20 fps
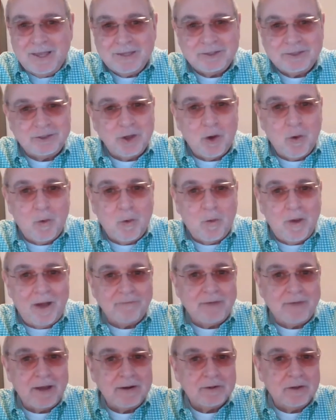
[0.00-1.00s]
so
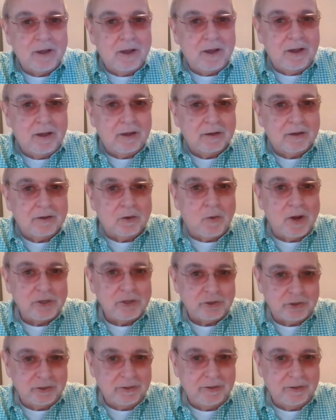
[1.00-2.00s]
I've got a
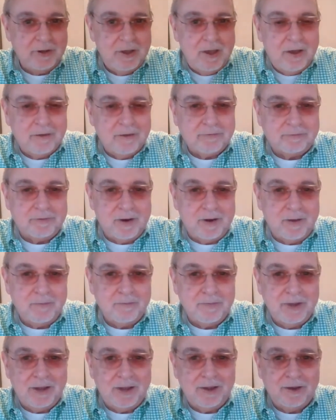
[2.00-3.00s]
question
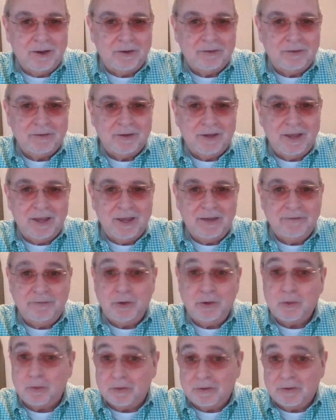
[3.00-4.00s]
from a
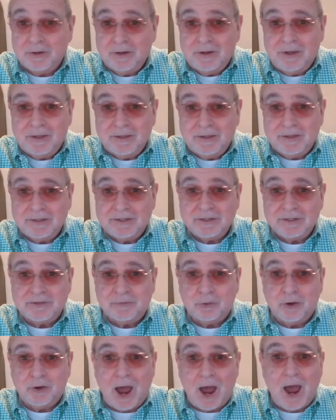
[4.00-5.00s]
viewer. This is
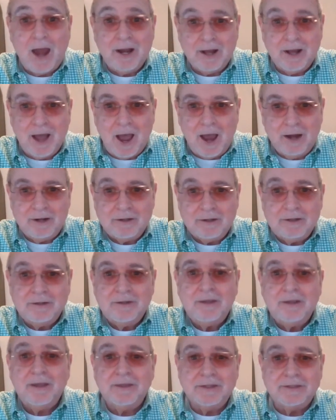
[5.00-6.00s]
for Ida. Ida,
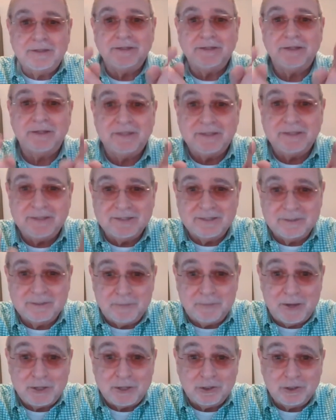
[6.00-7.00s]
this is
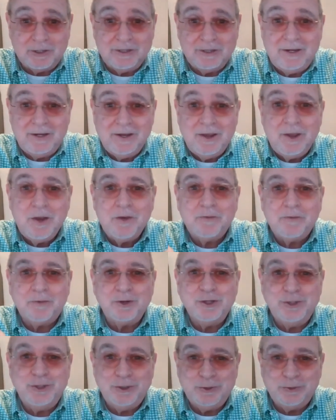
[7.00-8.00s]
especially
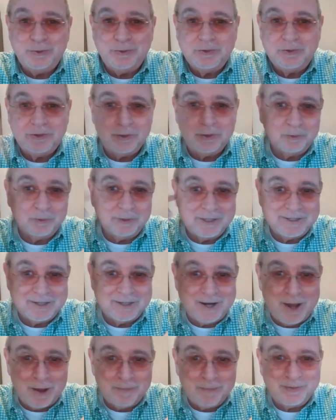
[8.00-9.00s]
for you. So
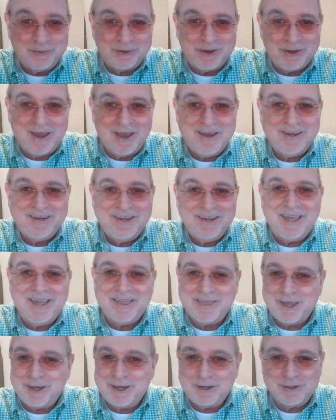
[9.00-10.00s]
listen up, okay?
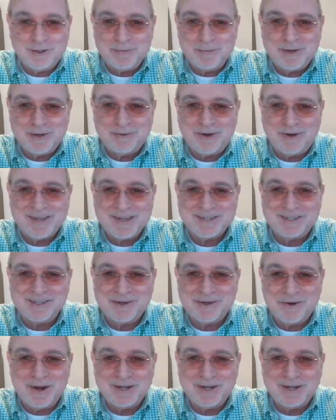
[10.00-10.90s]
And thank you so much for asking the